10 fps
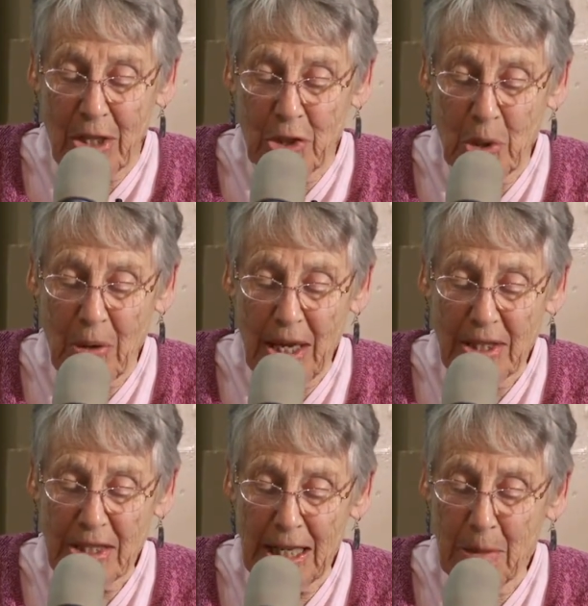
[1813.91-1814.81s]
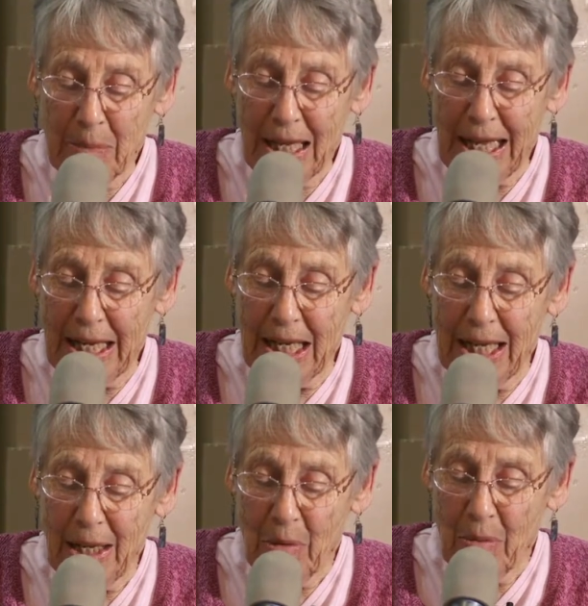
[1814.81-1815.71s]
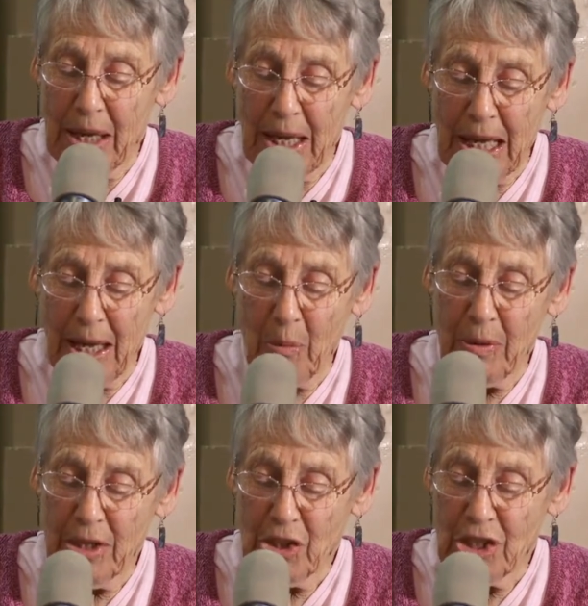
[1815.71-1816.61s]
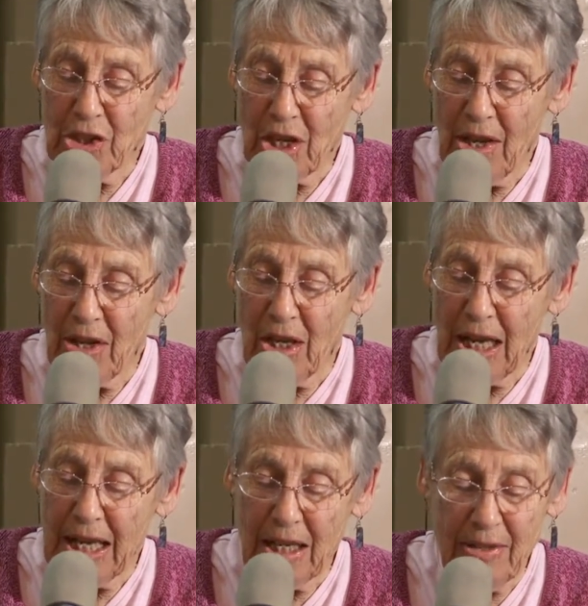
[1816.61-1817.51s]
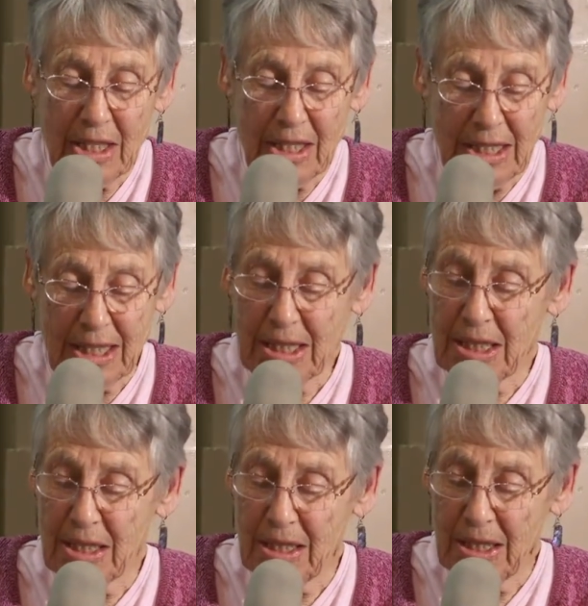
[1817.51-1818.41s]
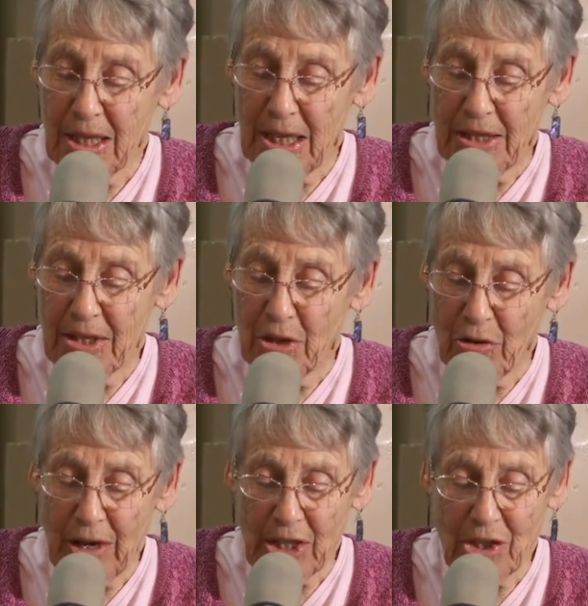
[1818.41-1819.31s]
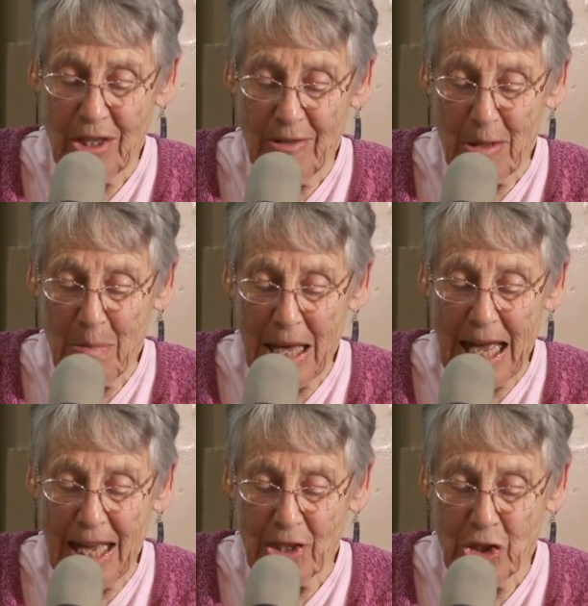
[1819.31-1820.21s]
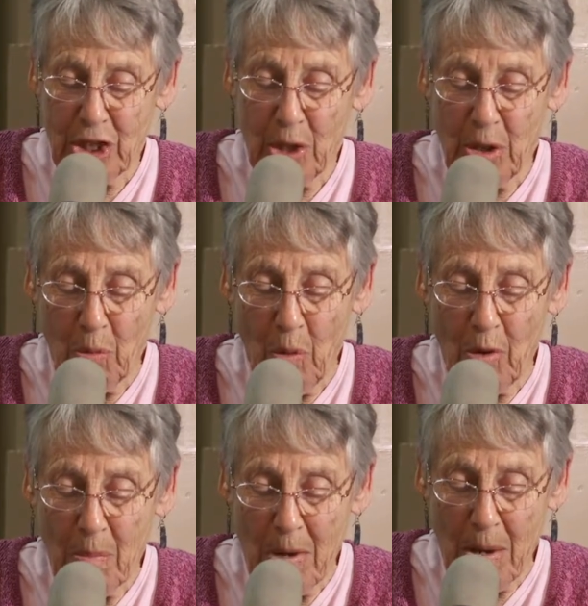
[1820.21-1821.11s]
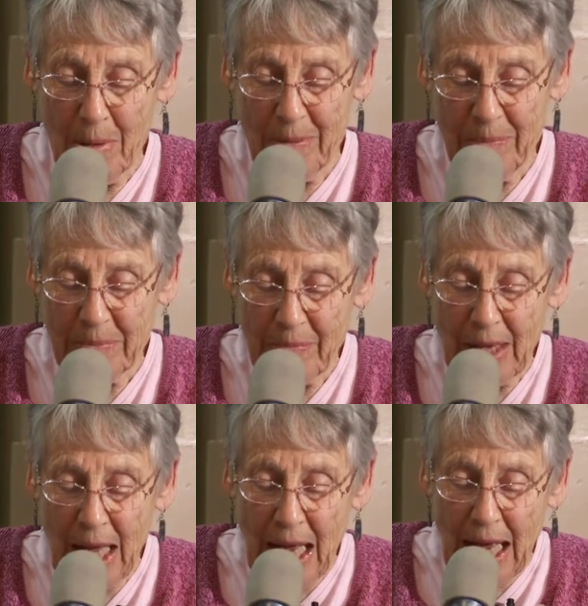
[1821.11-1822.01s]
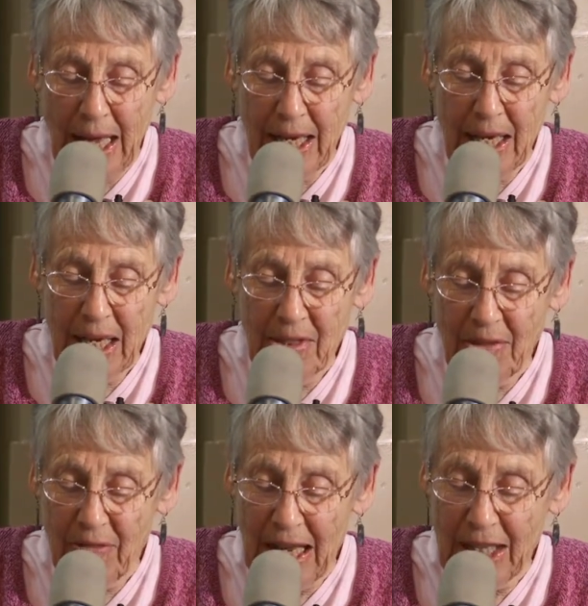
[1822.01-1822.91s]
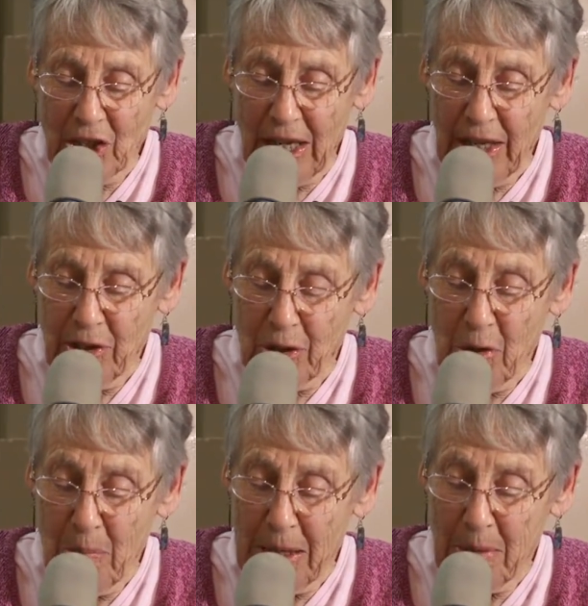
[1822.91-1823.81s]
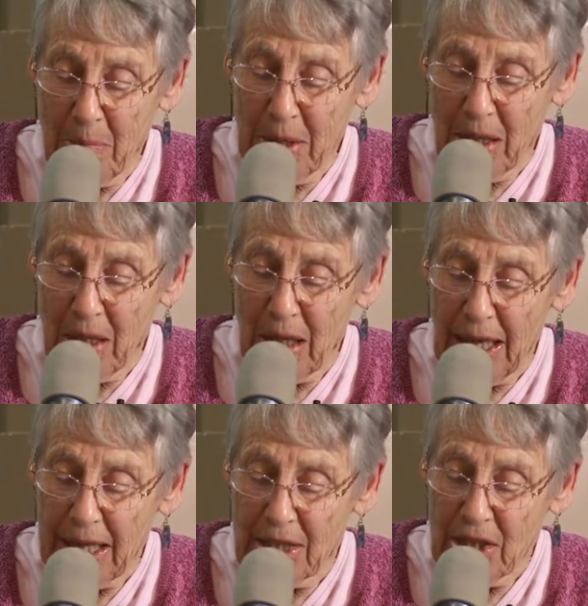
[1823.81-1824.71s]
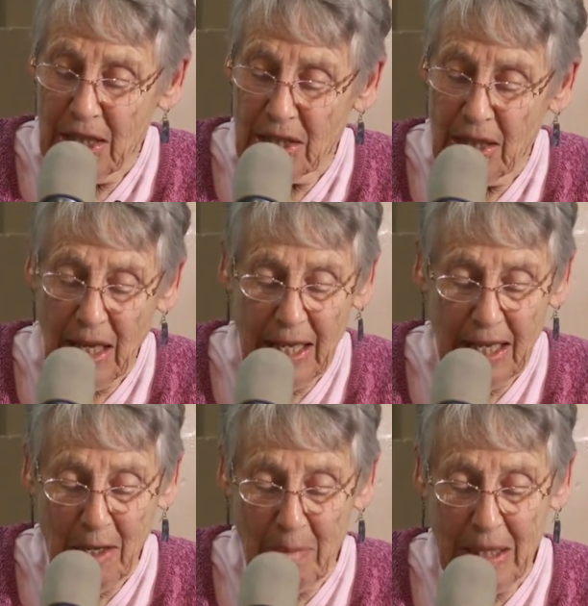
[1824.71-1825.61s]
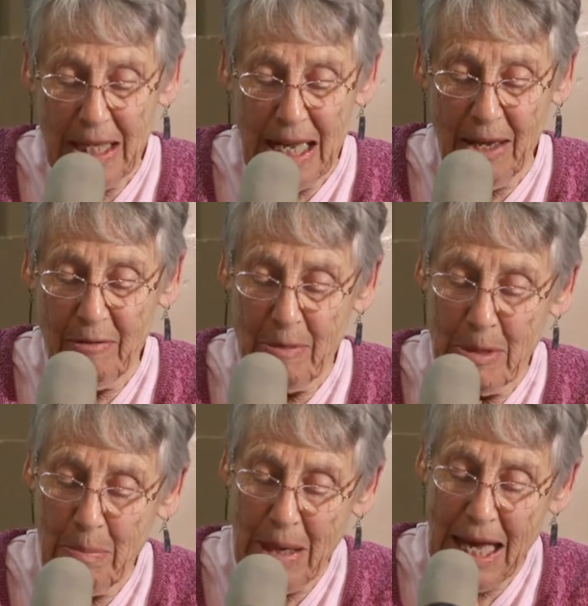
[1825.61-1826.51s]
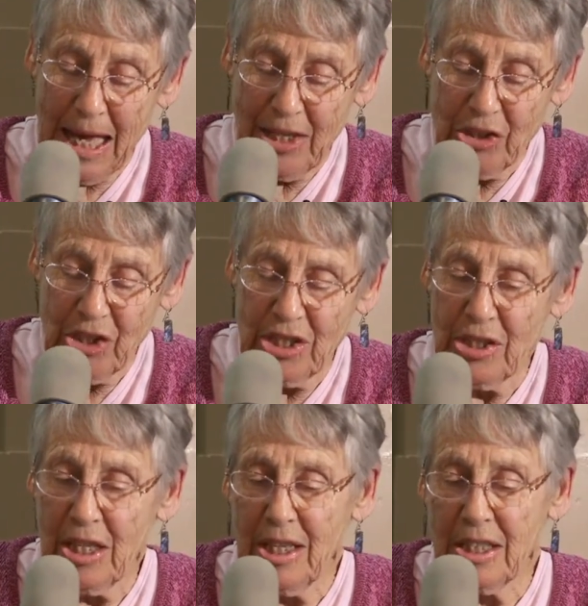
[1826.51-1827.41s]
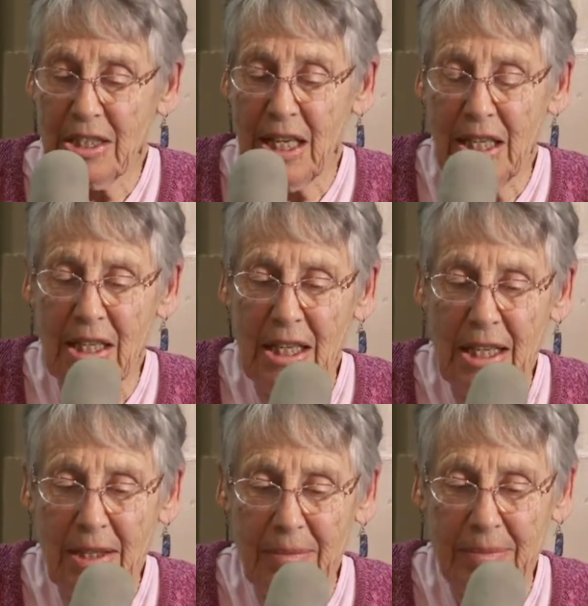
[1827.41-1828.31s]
Joanne slept lightly, and when she saw the light in the distant in the direction of the path, she woke Mama. I need the flashlight to go meet Bill. I can see his light coming down from the path, she said excitedly.